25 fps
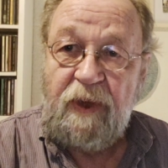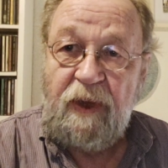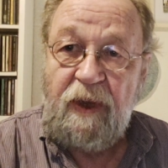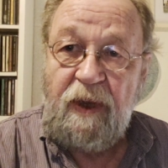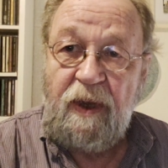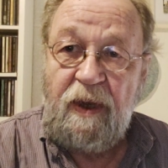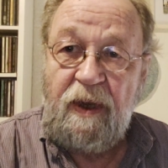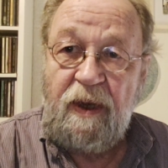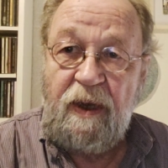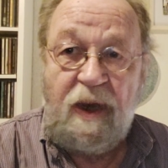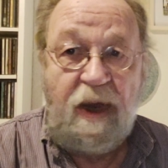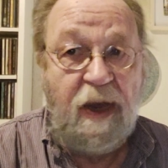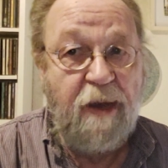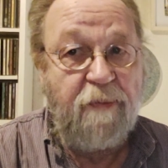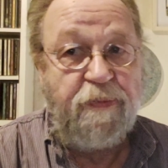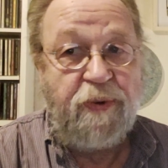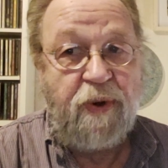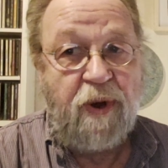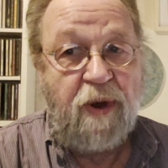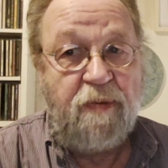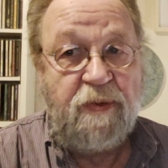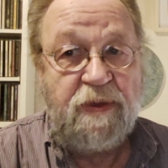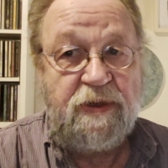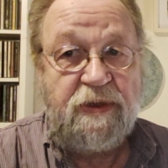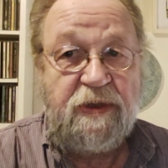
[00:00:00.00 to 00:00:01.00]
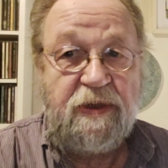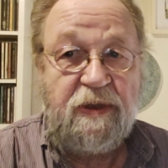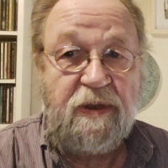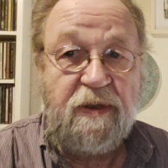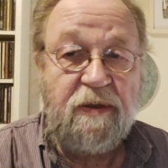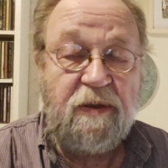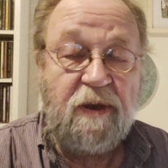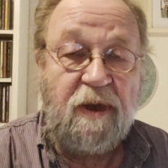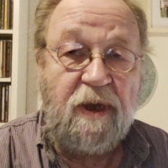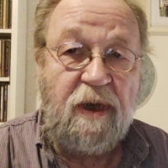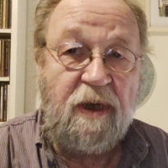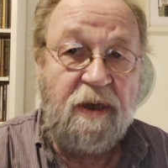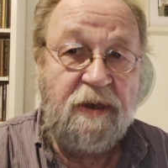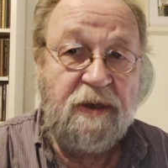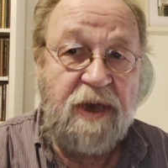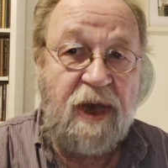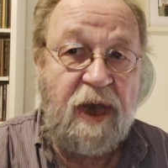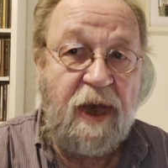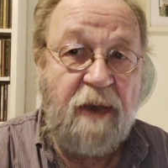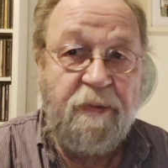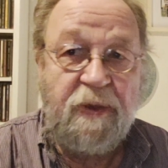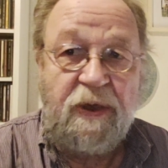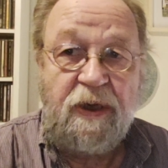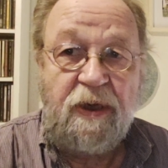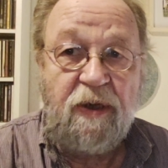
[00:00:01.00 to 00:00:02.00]
I promised you a long
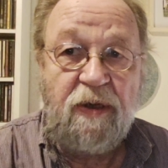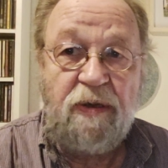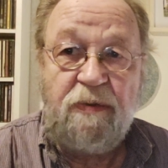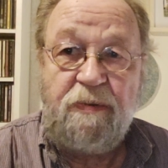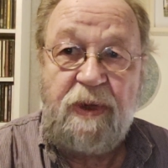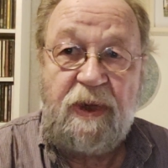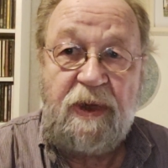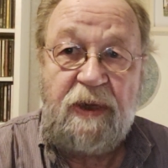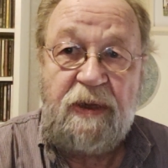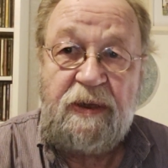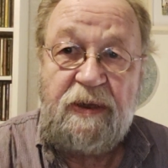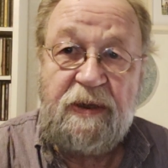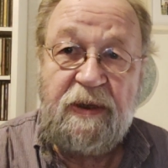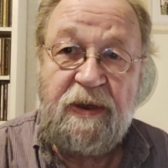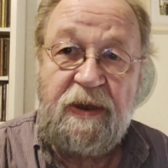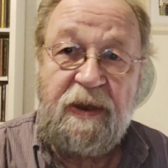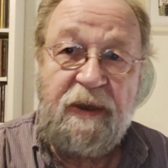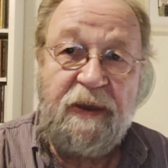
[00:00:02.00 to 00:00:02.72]
time ago, but